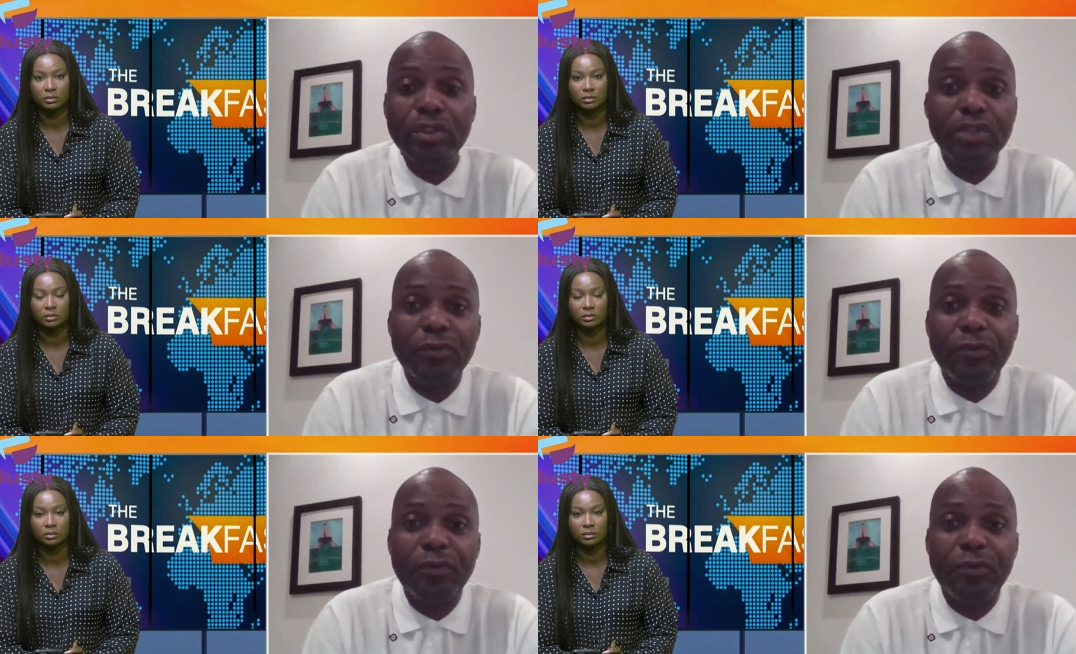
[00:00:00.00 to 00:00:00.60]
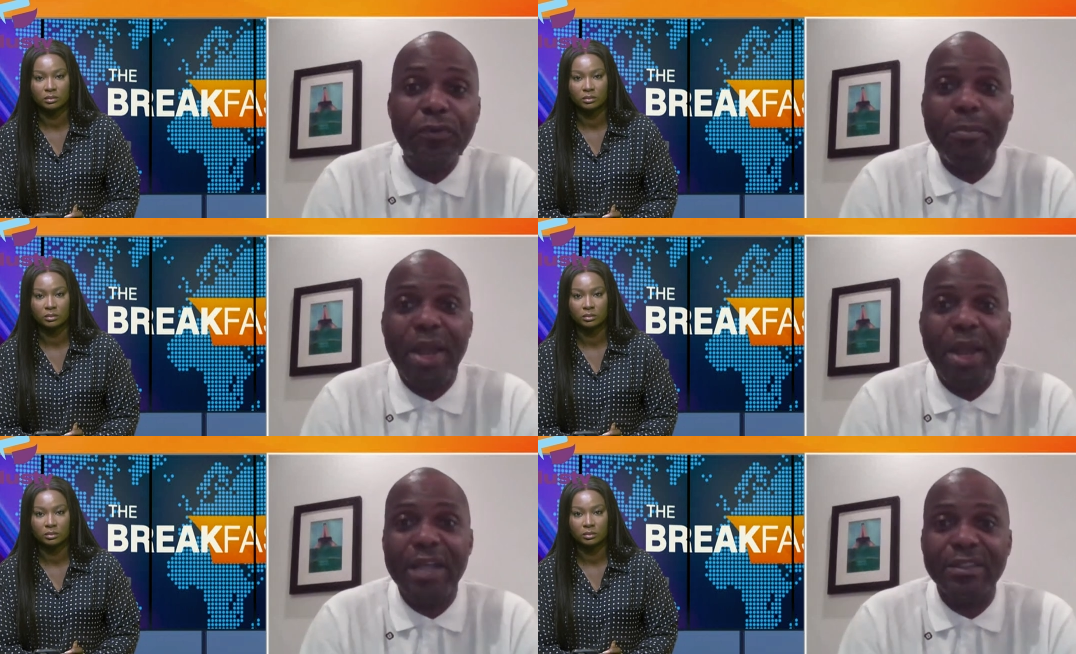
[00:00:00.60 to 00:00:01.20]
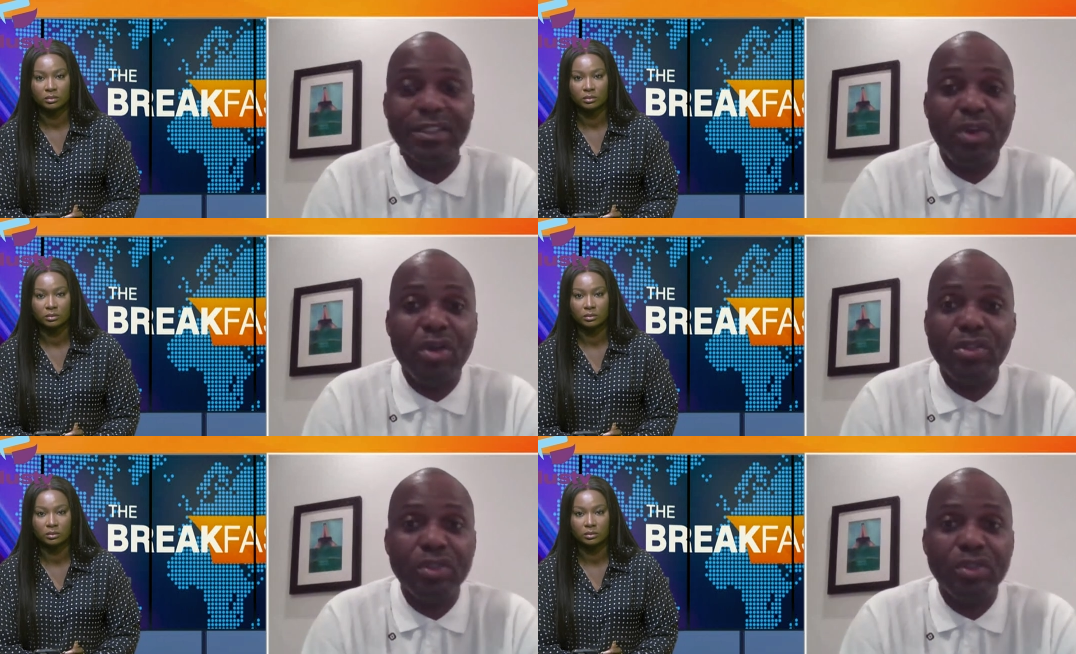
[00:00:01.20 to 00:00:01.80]
Speaker 1: to 5 bars.
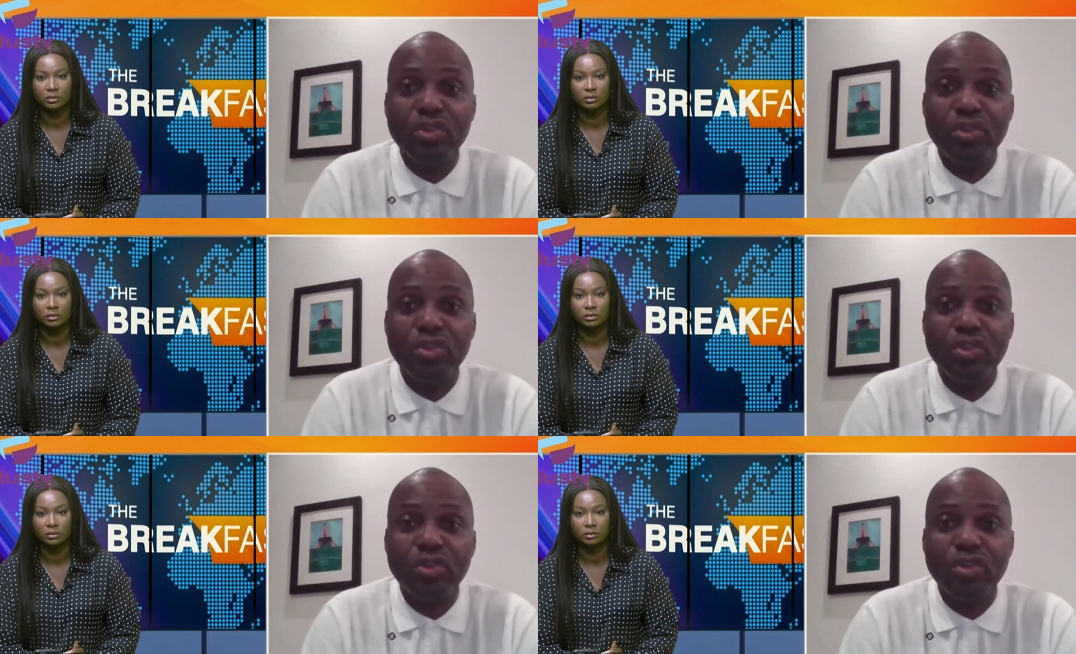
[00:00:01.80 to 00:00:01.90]
It's not